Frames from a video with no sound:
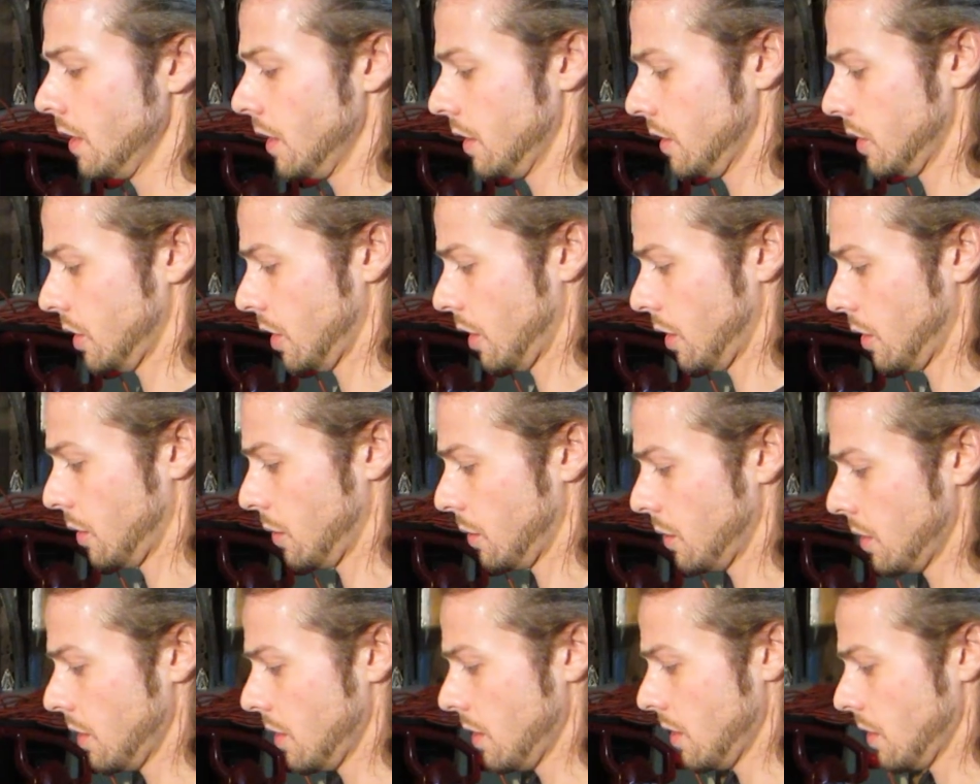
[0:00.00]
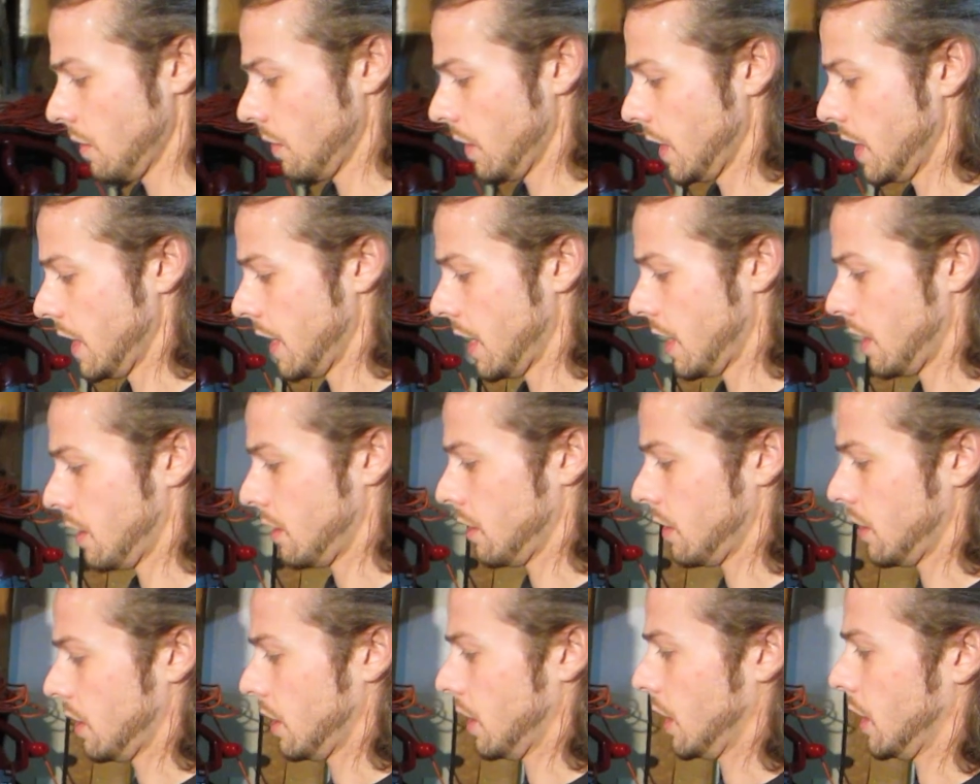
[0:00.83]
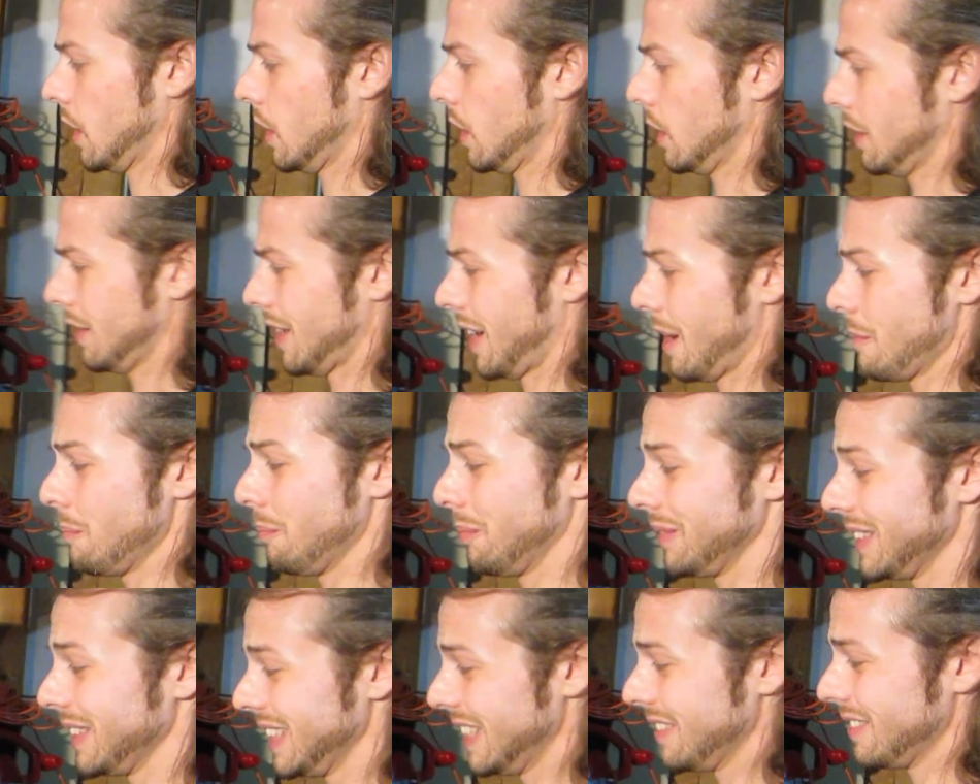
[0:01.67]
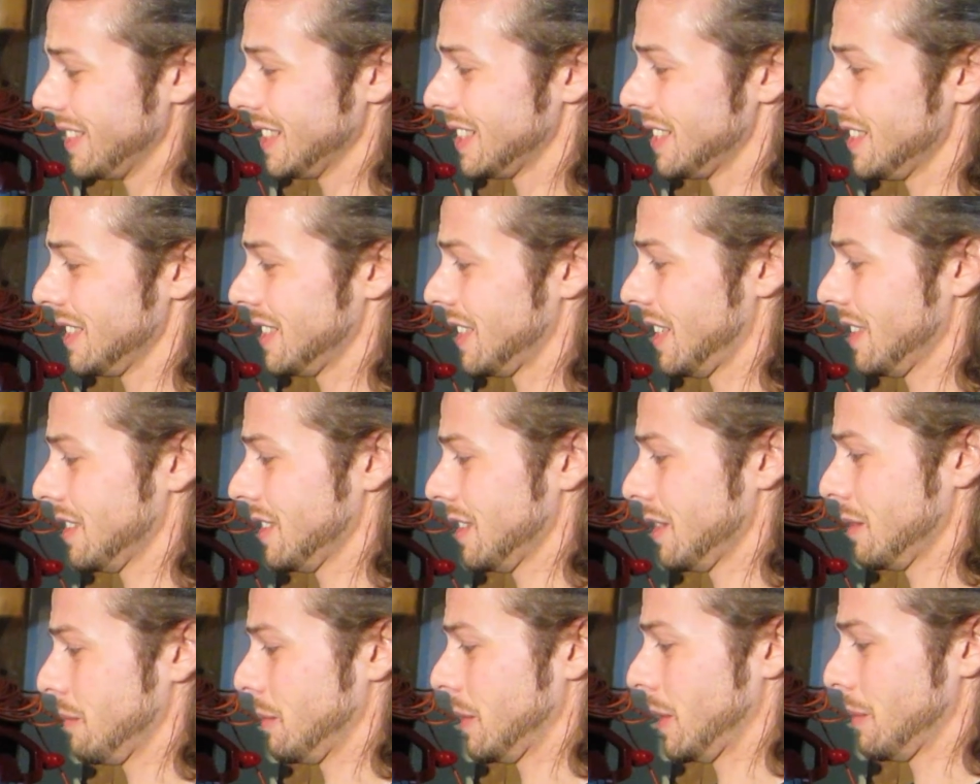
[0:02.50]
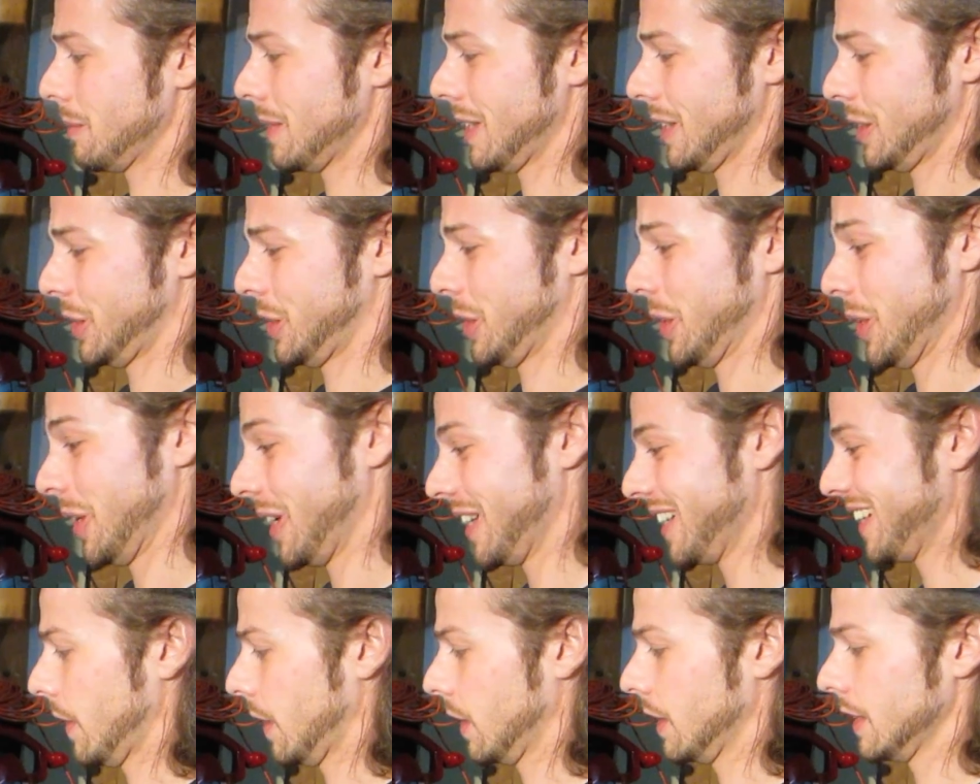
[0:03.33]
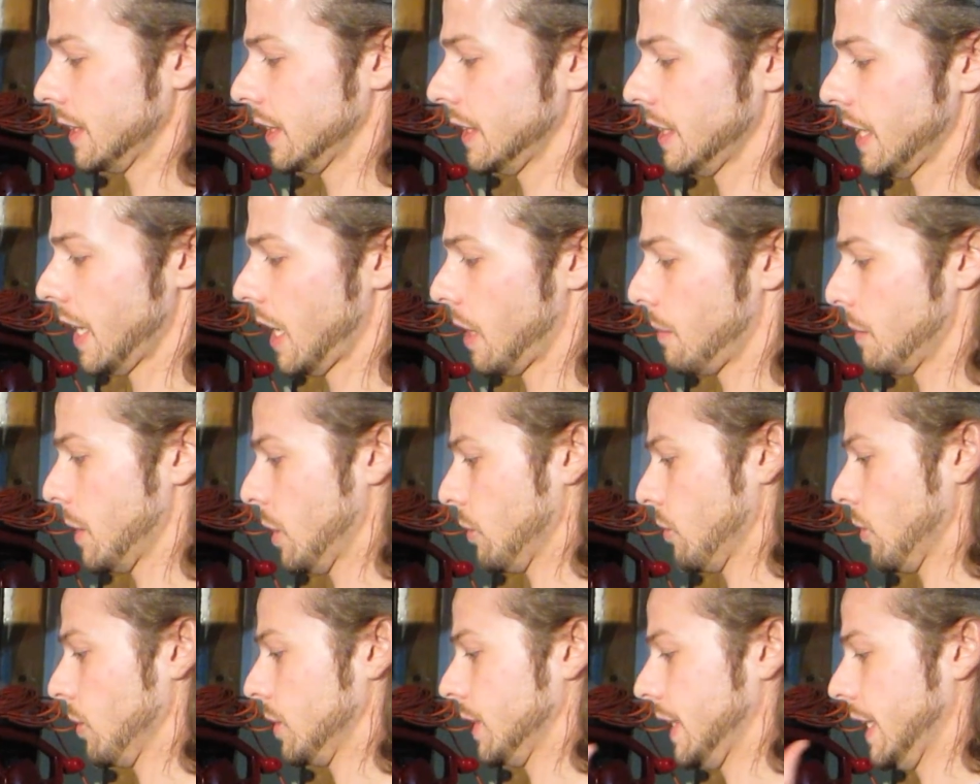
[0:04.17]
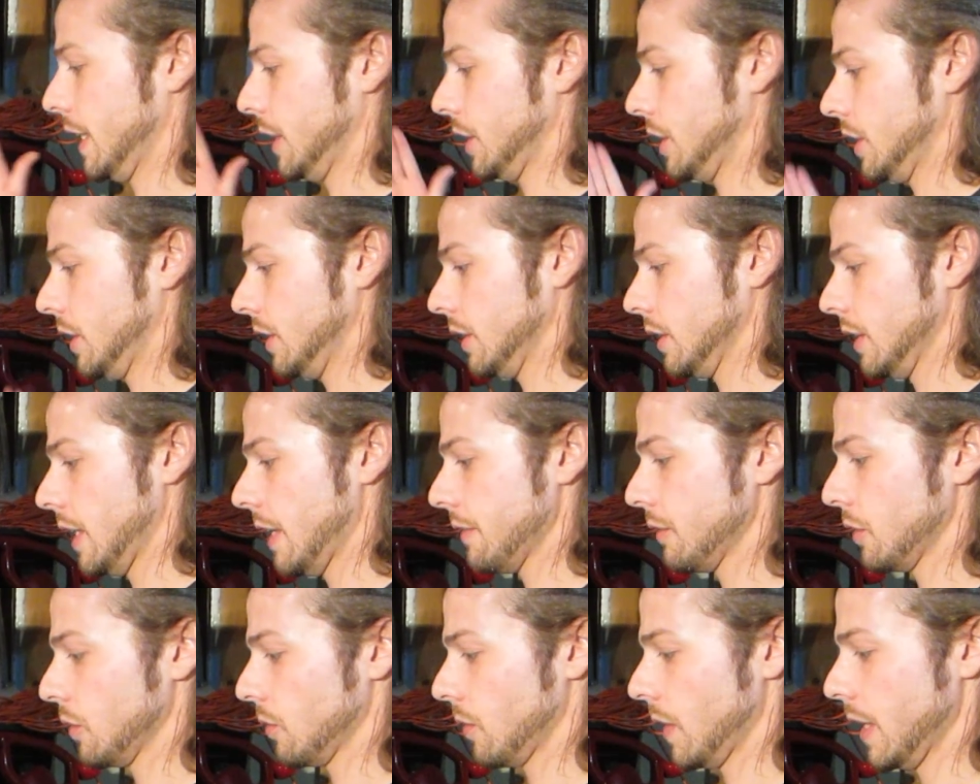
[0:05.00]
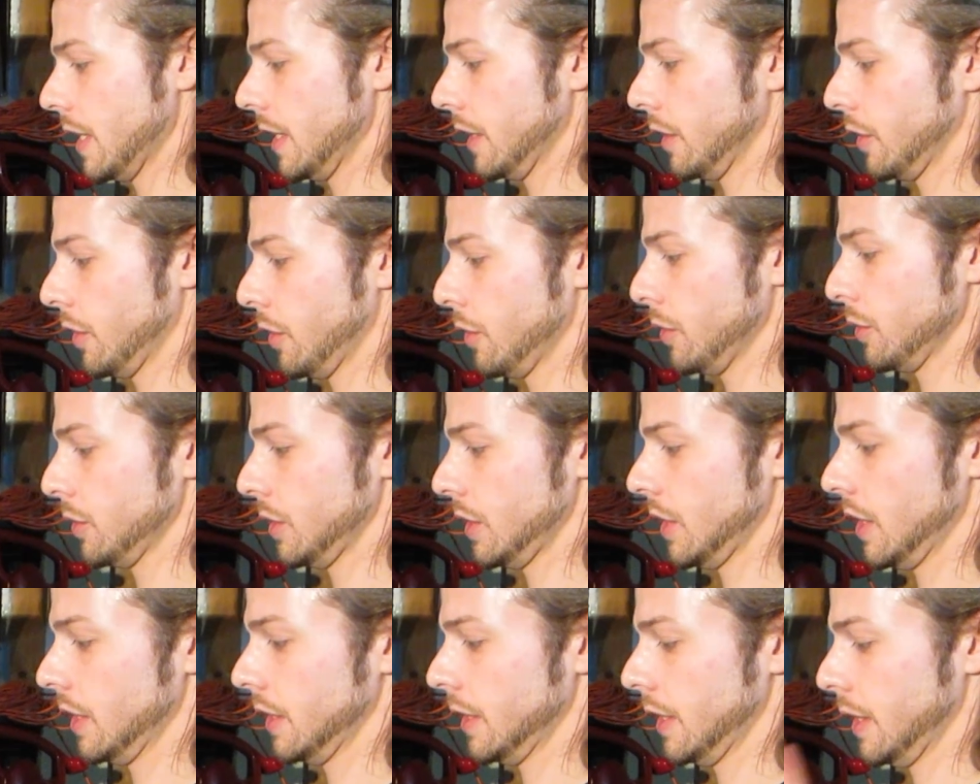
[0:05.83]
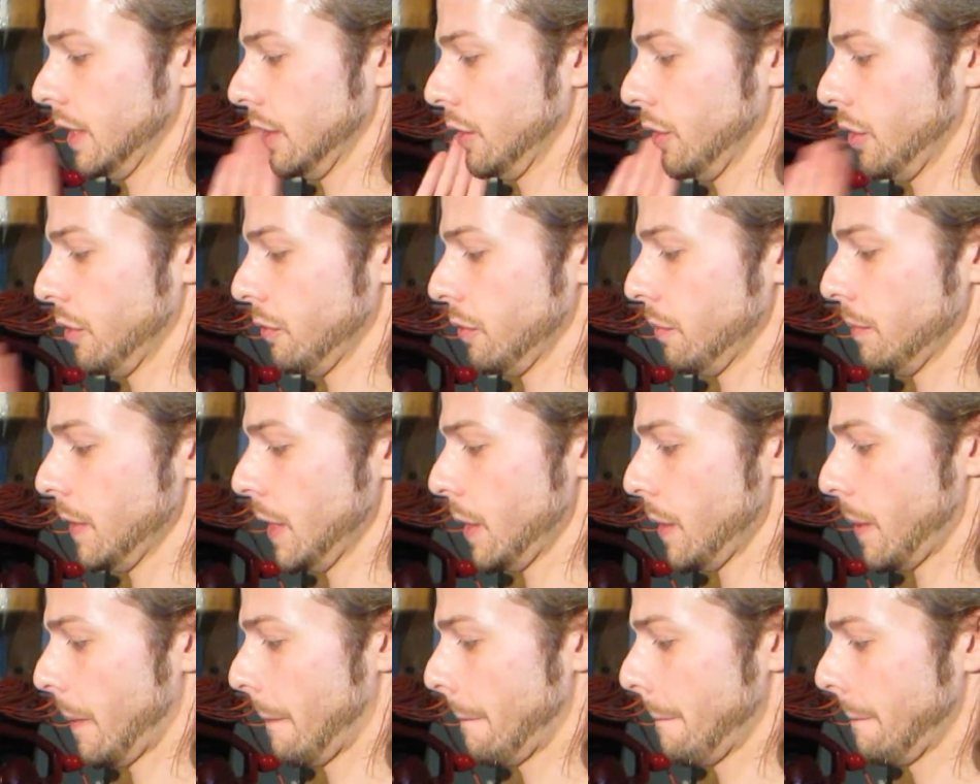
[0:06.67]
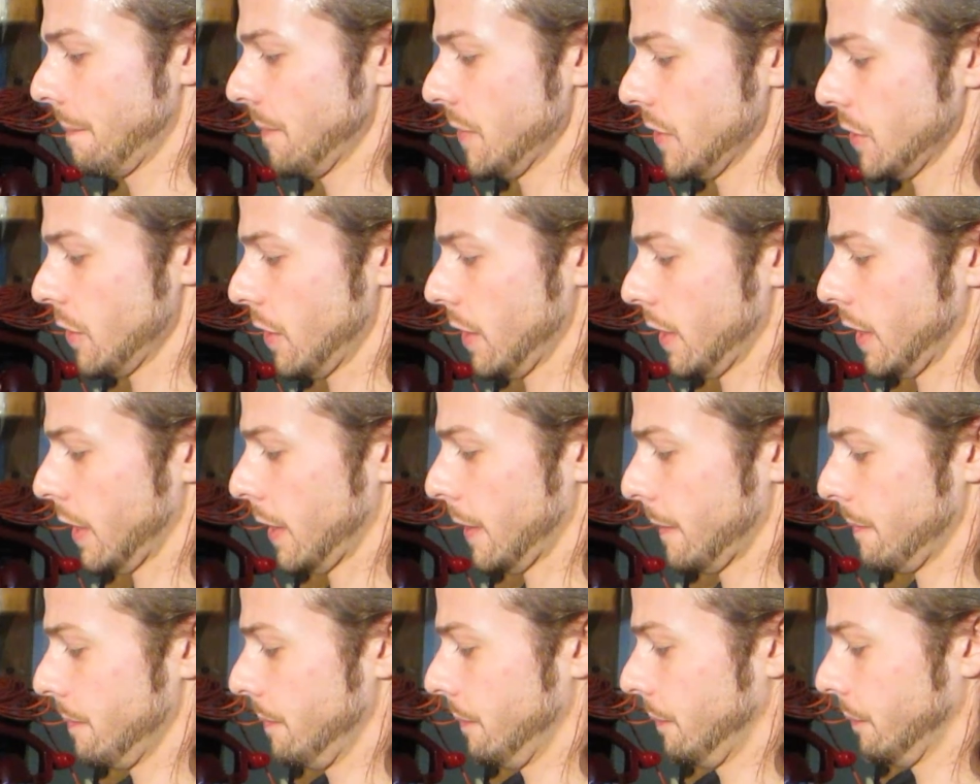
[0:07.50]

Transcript: So right now, I believe this is centered, but I'm not sure. I'm gonna see how many rotations left to right it goes and then go from there. So I got,